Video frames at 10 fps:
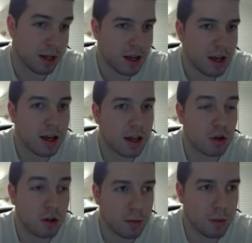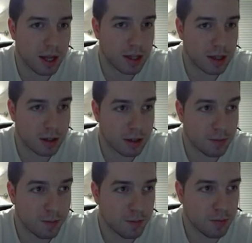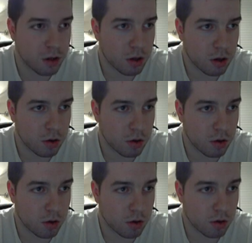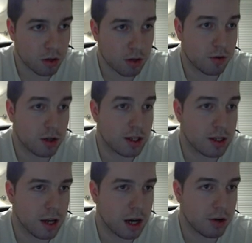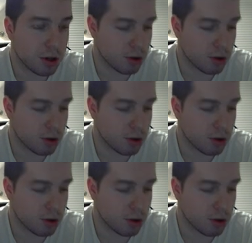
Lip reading: it all depends on different scenarios